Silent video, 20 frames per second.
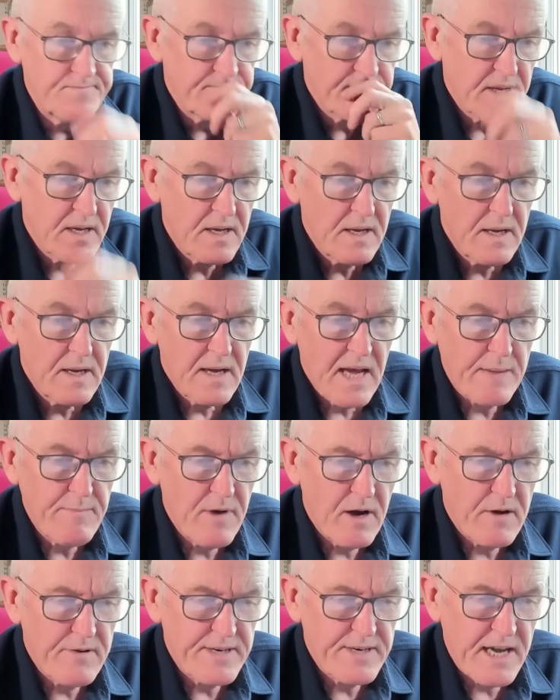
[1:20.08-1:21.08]

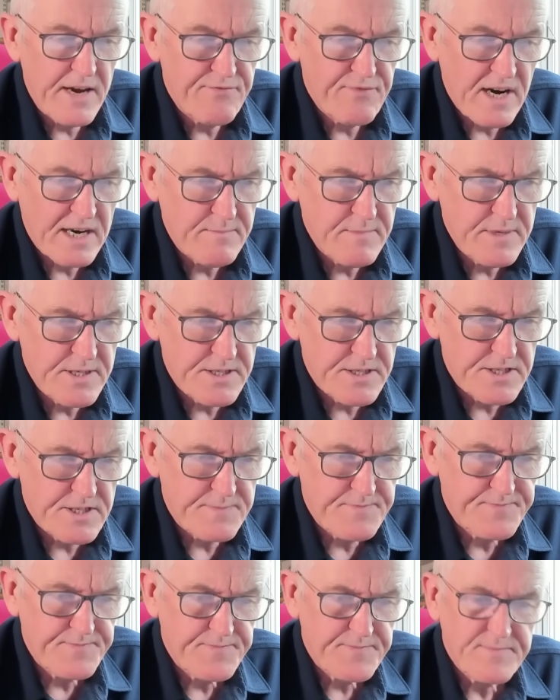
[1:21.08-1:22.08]
mRNA
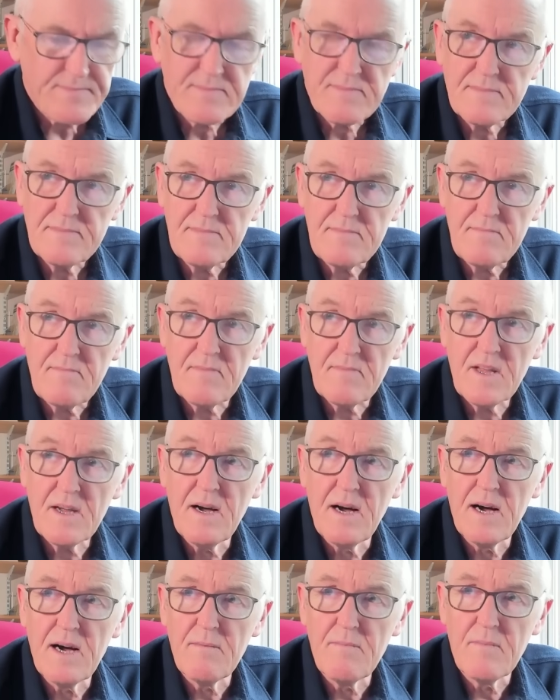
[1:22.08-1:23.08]
fragments
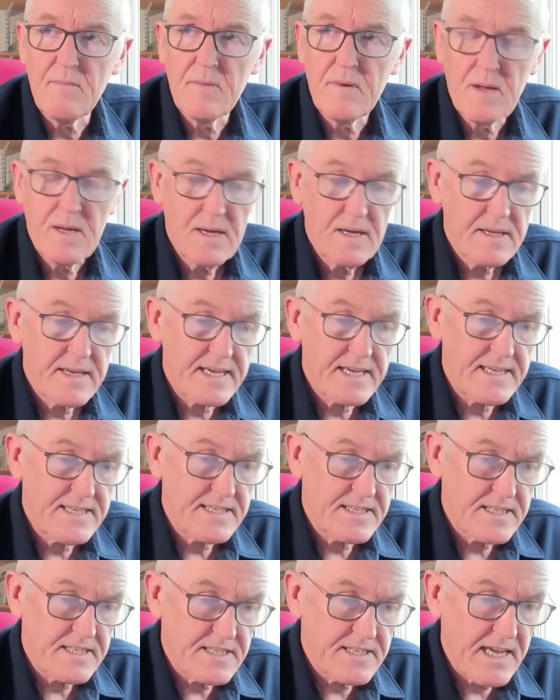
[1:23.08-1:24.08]
get
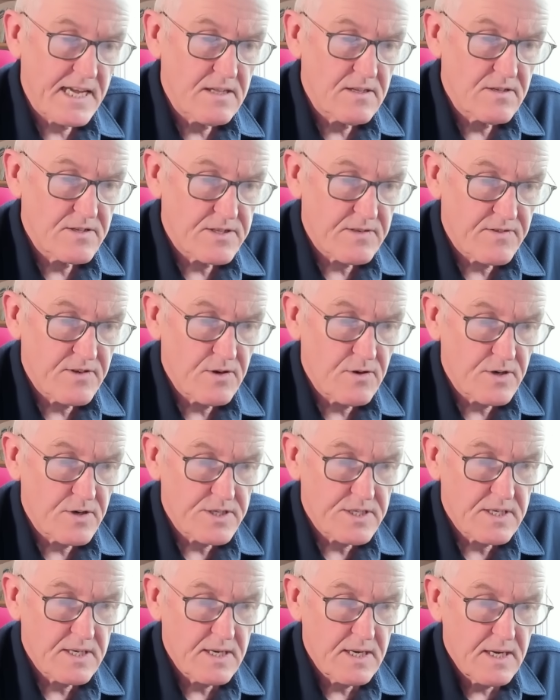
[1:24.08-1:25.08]
into the cells, of
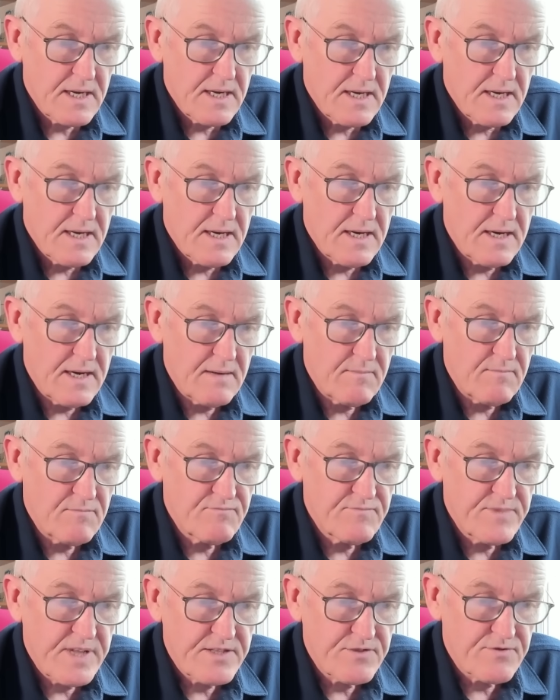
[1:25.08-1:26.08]
course.
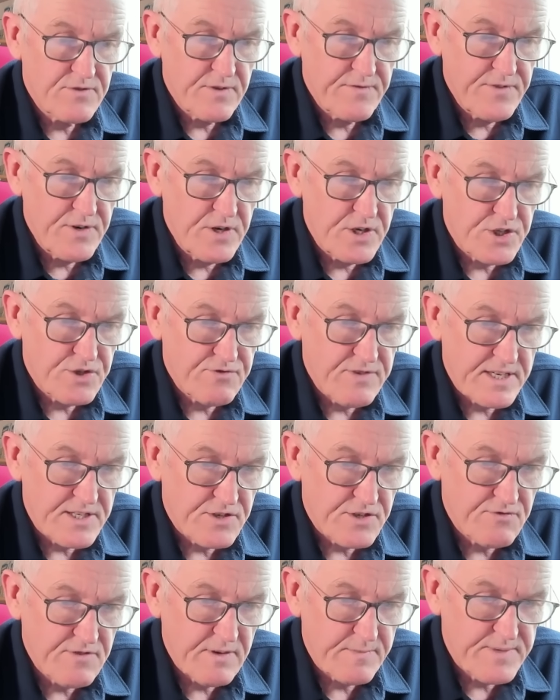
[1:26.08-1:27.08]
Then there's reverse
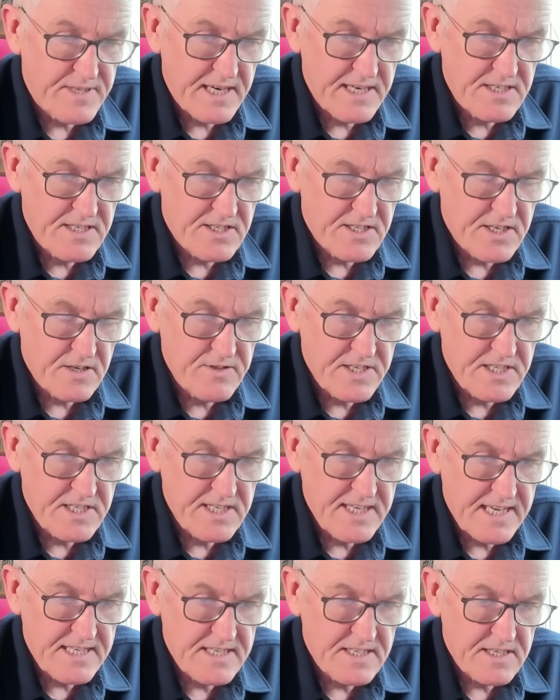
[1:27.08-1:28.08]
transcriptase. So this is
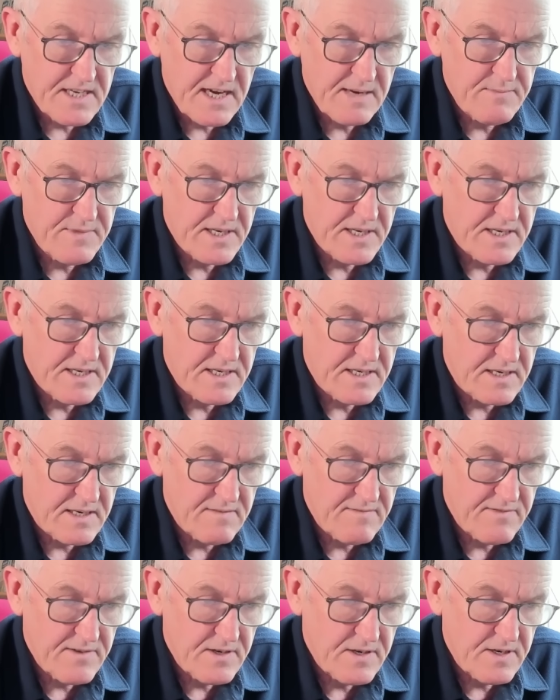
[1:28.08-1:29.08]
the enzyme that can
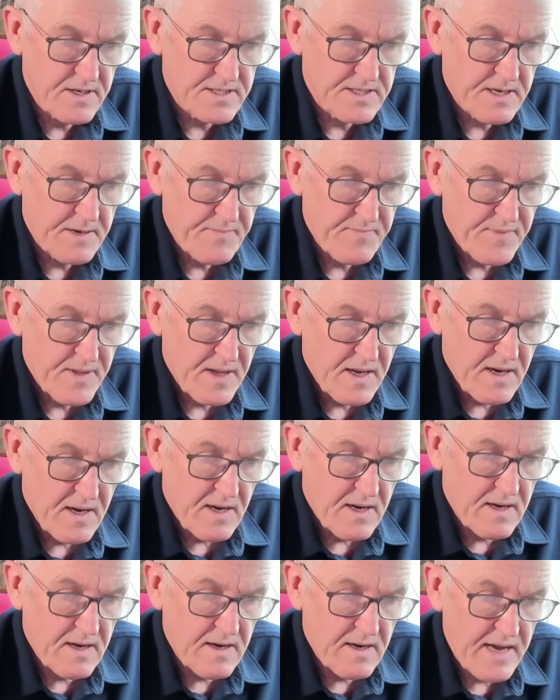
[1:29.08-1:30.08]
convert
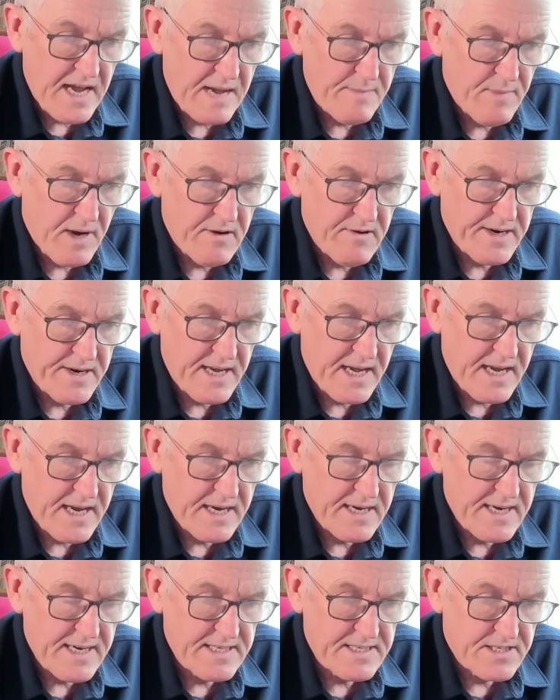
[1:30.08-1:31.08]

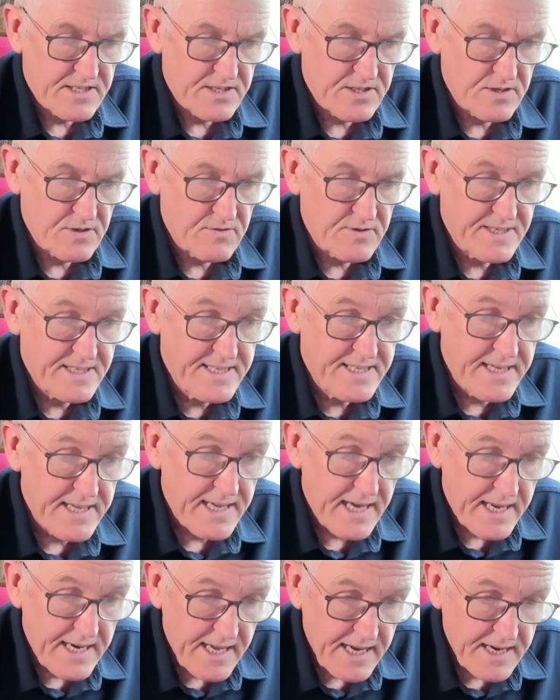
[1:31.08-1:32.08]
mRNA into
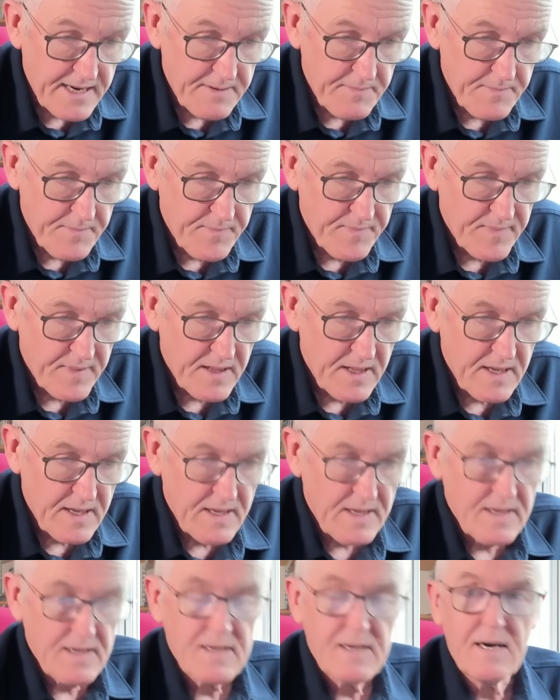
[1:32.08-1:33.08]
DNA.
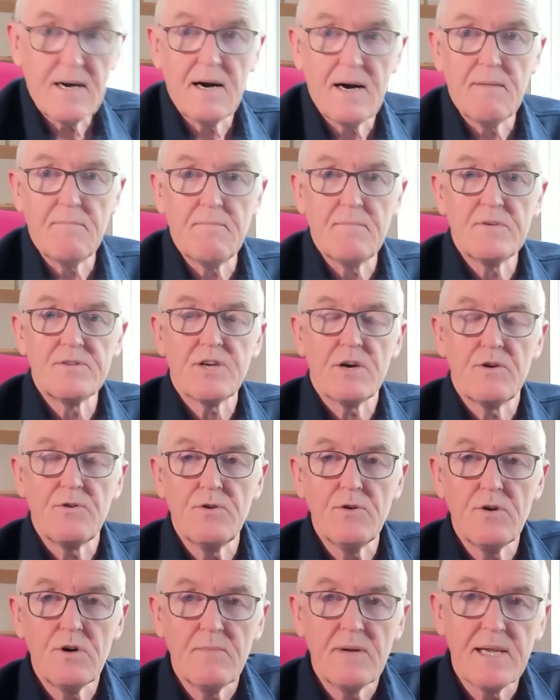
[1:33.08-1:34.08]
So
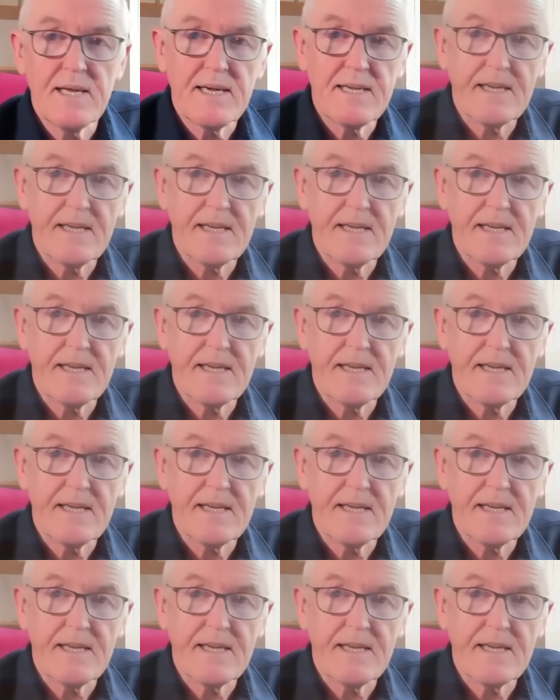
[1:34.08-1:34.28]
normally